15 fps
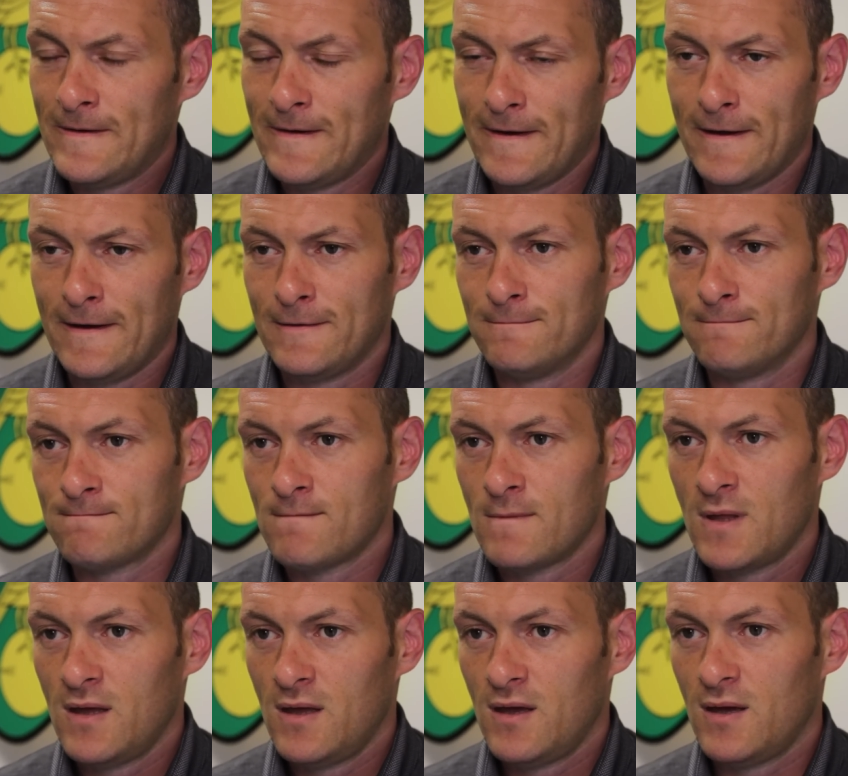And
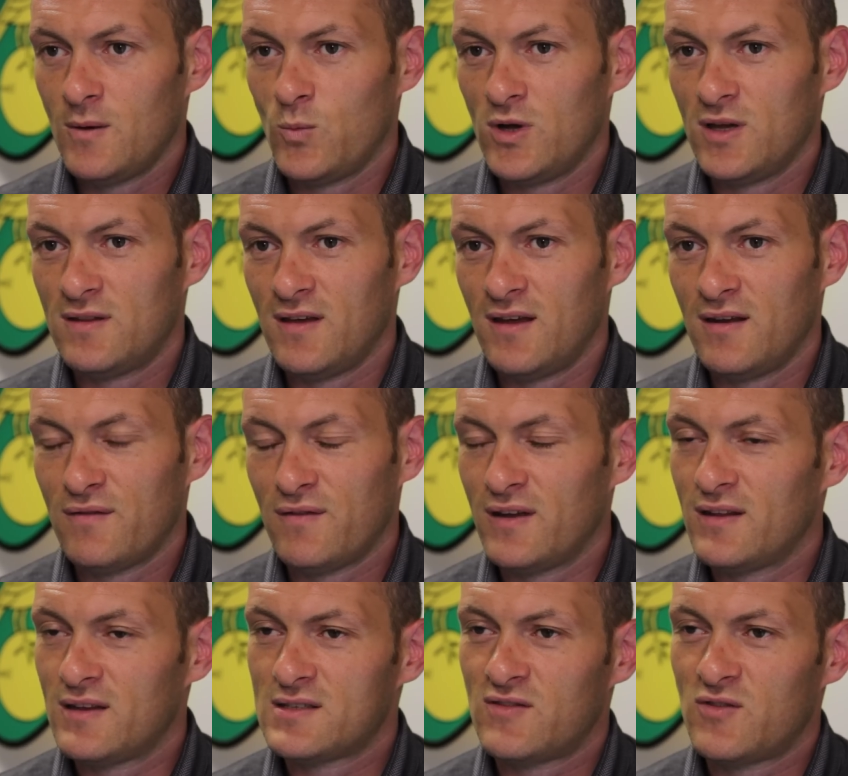what you tend to
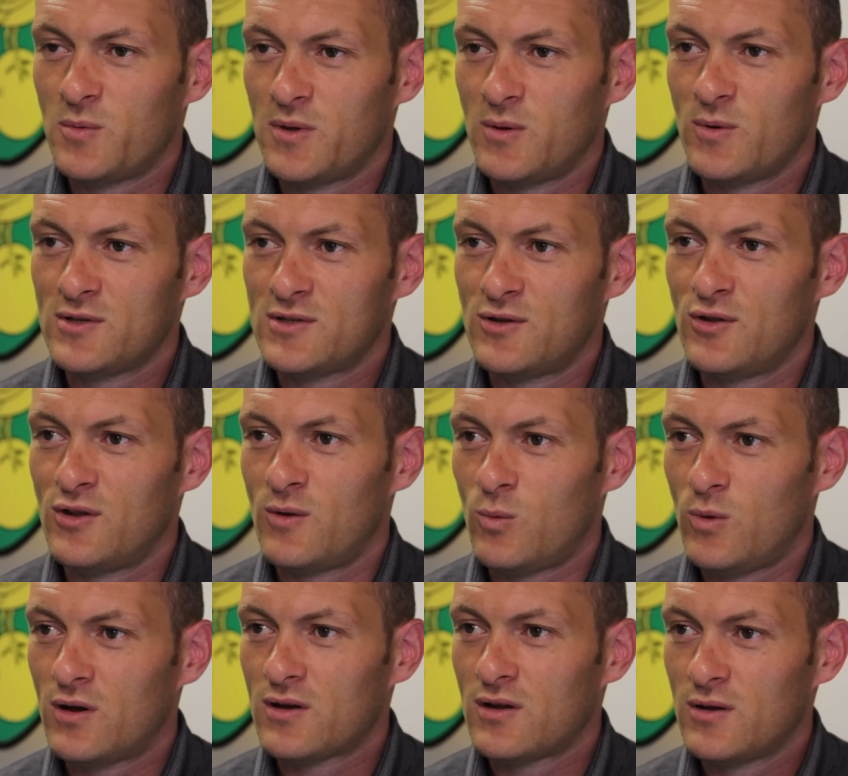find is everybody wants to do their
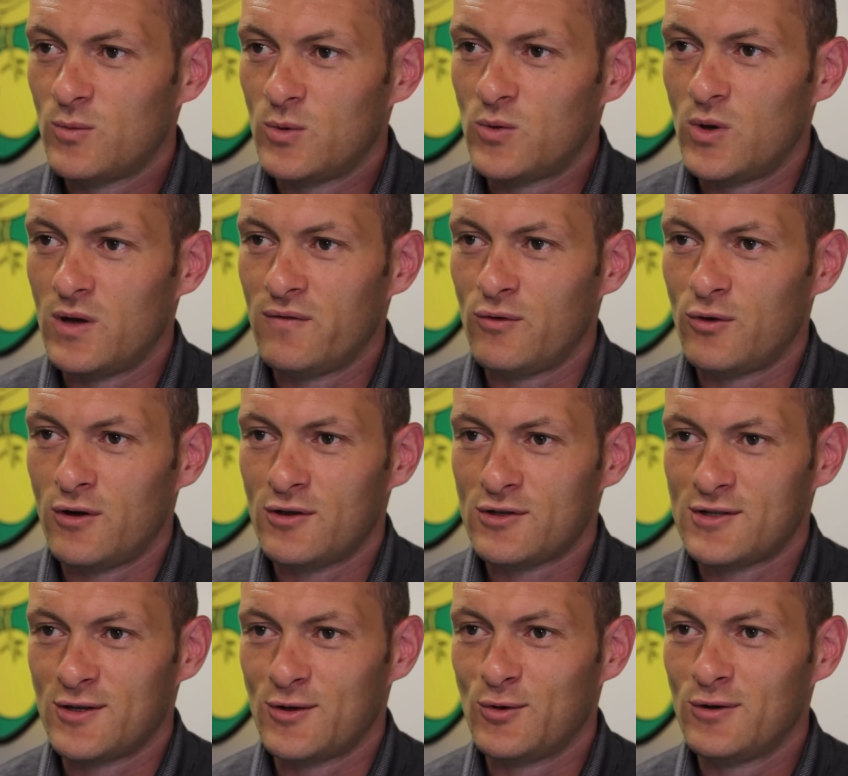work with 24 hours
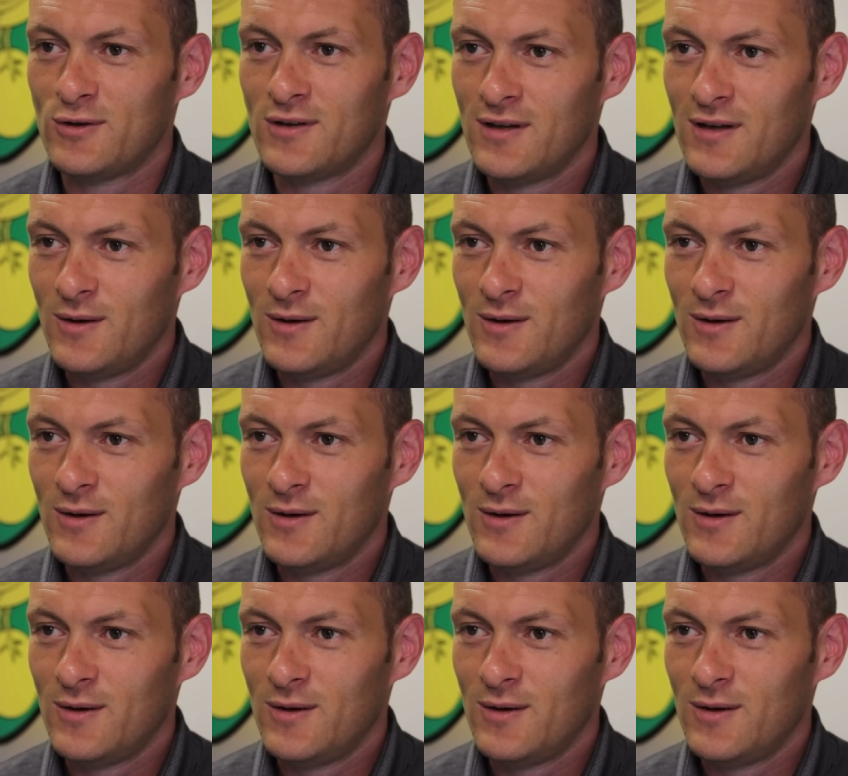to go,